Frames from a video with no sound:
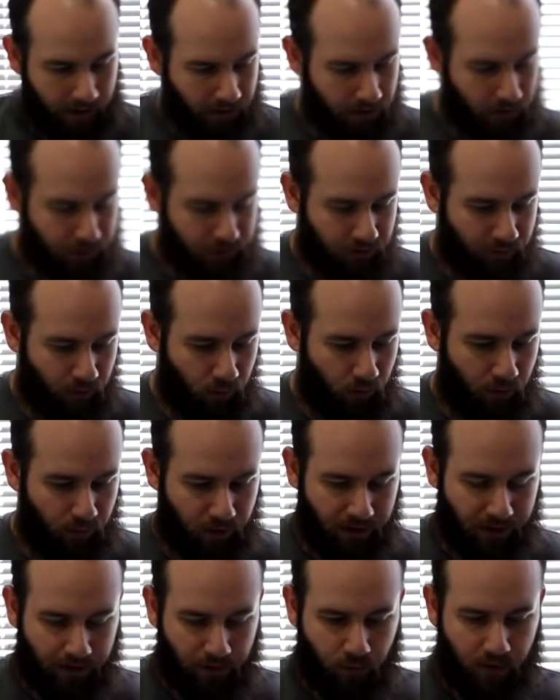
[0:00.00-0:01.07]
Enclosure number 1, we're
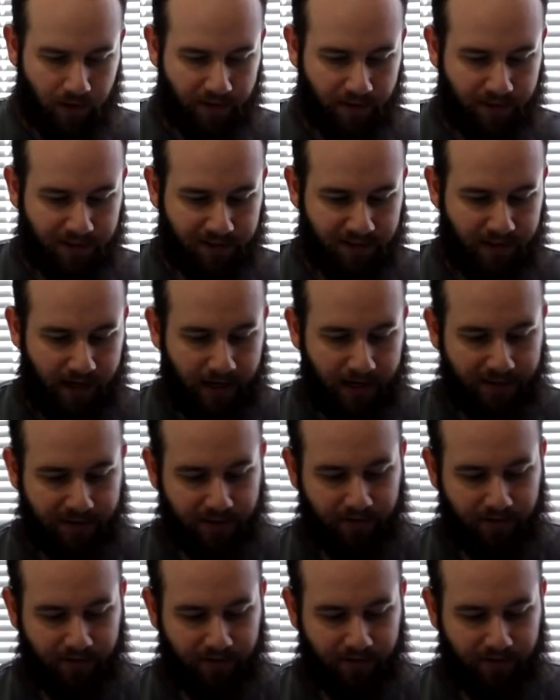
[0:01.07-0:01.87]
going to do one of these guys.